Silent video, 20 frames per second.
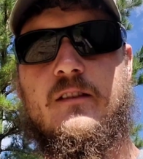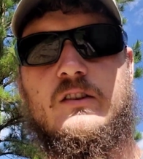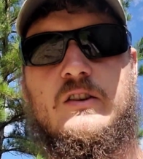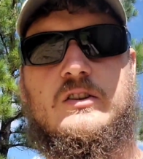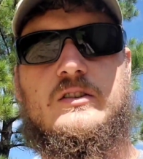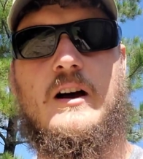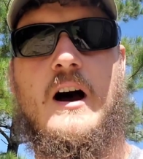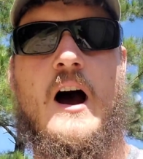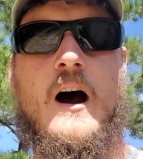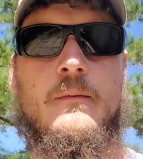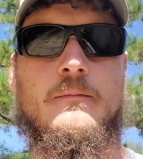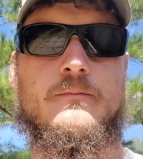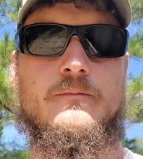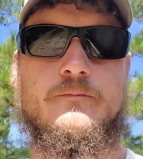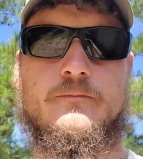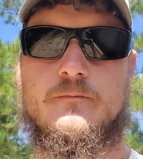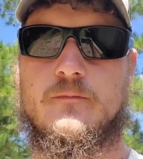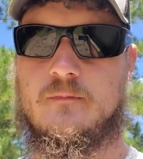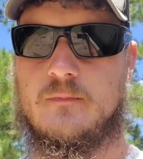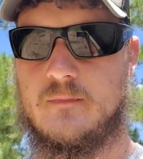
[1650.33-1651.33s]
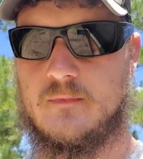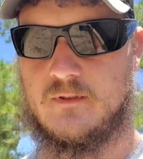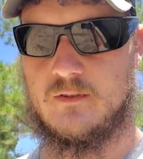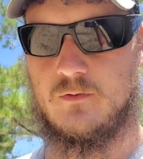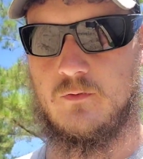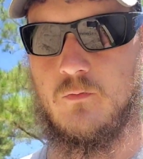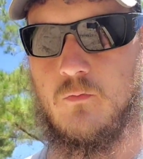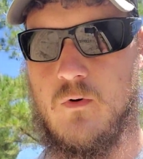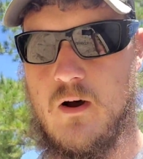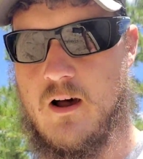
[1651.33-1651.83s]
shop
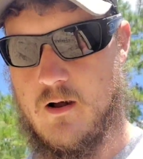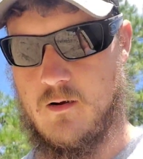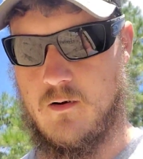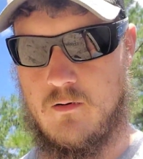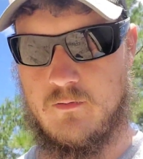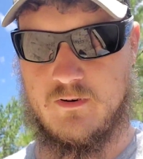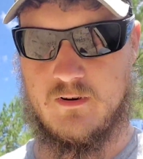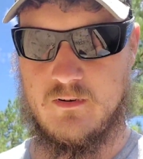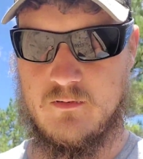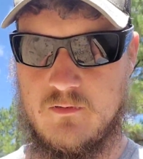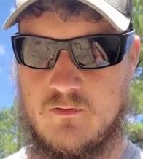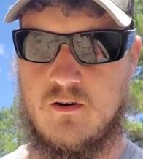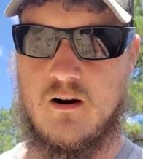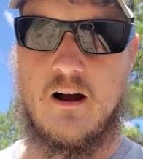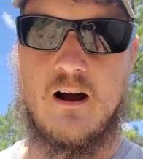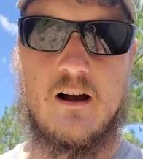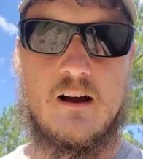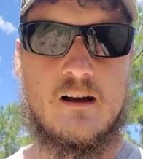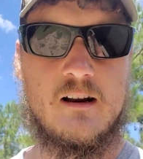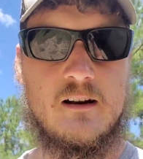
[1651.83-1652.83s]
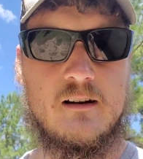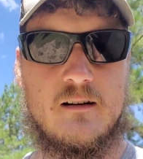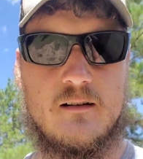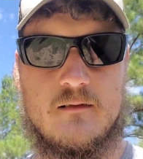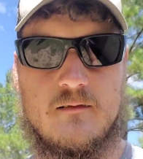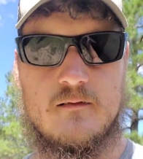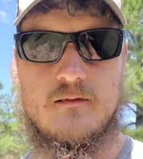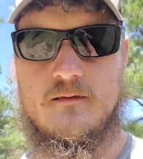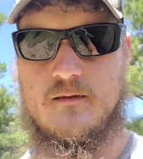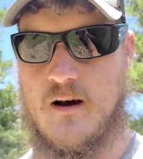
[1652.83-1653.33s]
to weld and grind
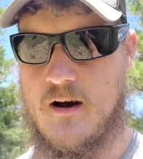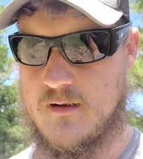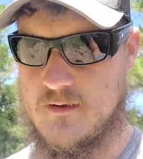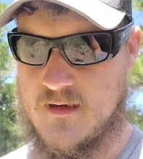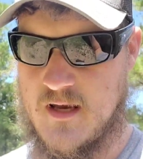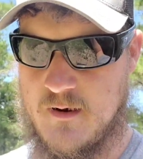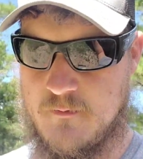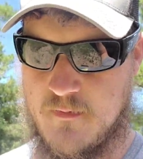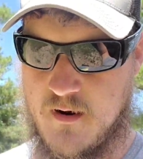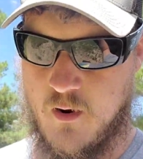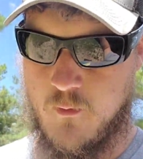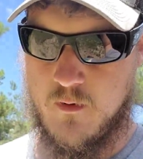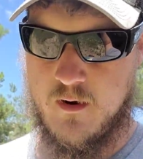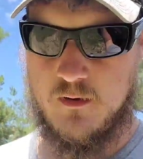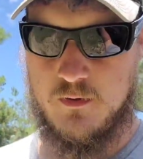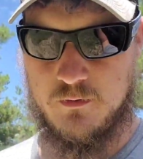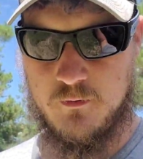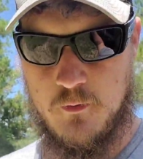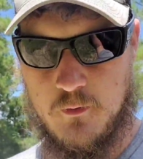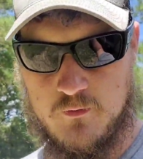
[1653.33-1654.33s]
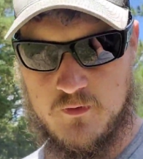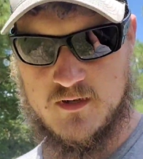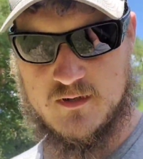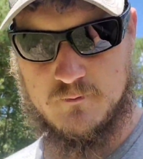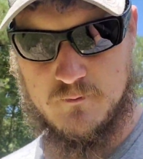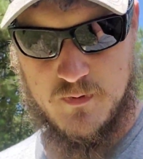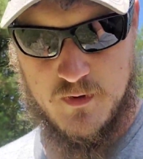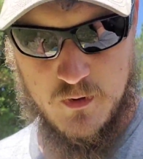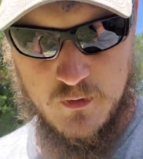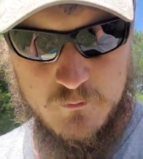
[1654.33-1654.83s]
and duct tape my way through this
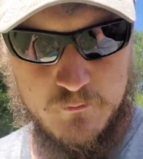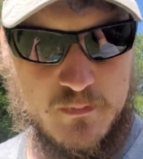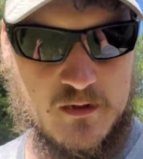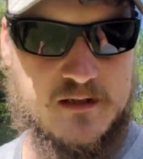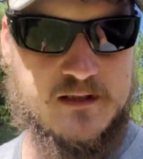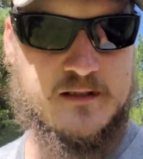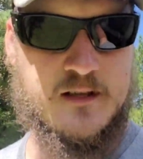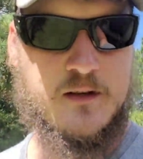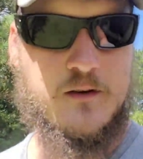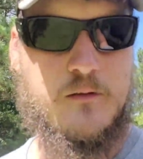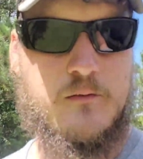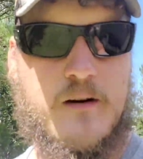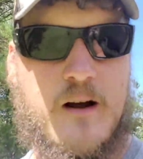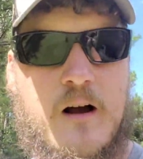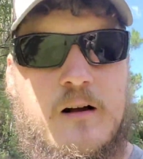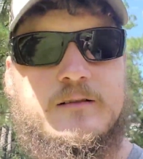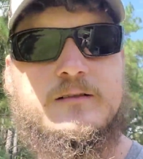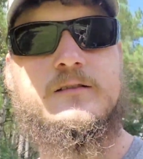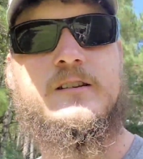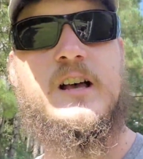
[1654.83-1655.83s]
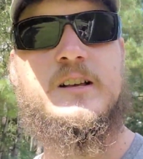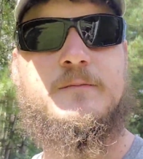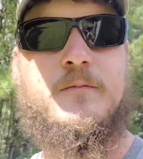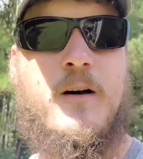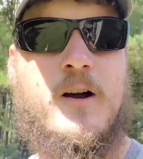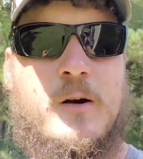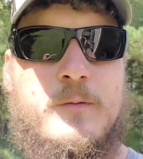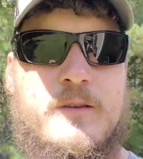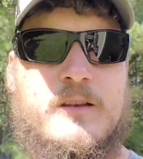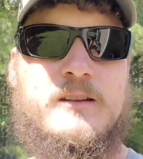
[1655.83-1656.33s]
build. But stick around, so that's
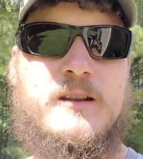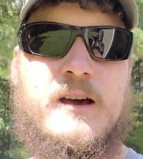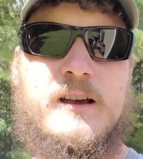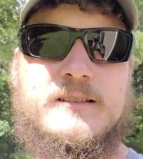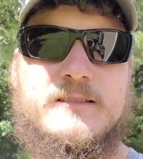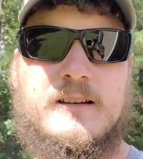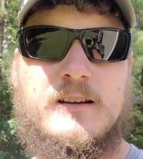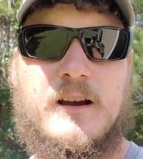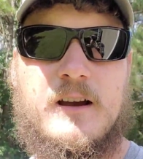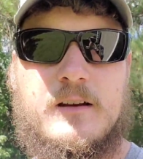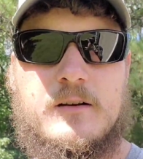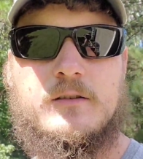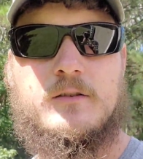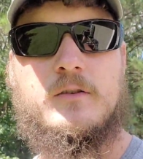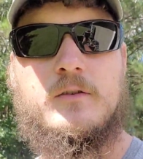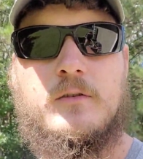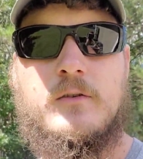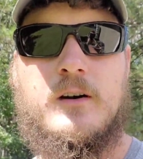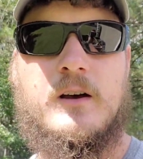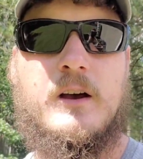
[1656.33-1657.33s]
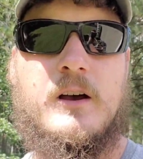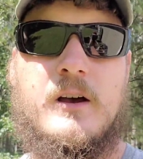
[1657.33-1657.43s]
probably gonna be the next thing I do.